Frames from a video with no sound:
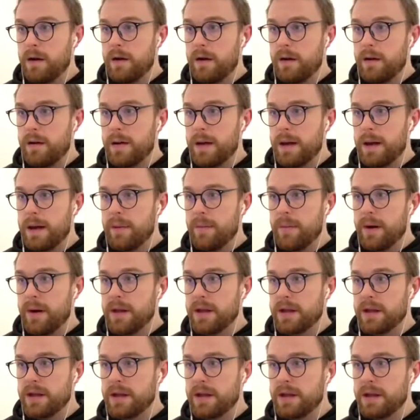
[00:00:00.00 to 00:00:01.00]
Am I
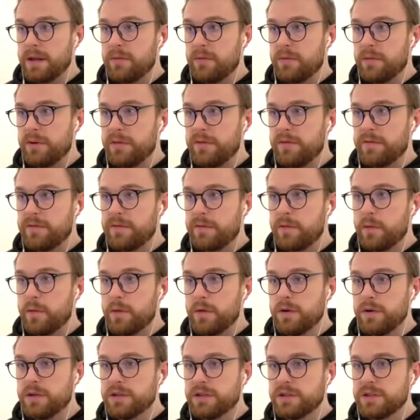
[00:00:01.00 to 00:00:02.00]
getting
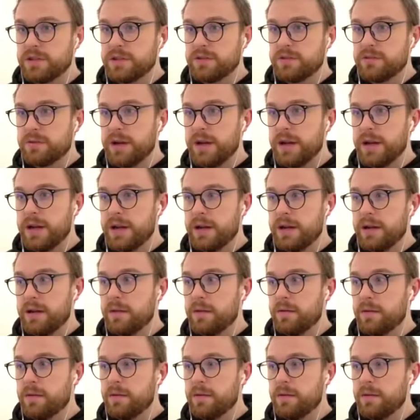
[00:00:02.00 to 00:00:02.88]
reinforced right now?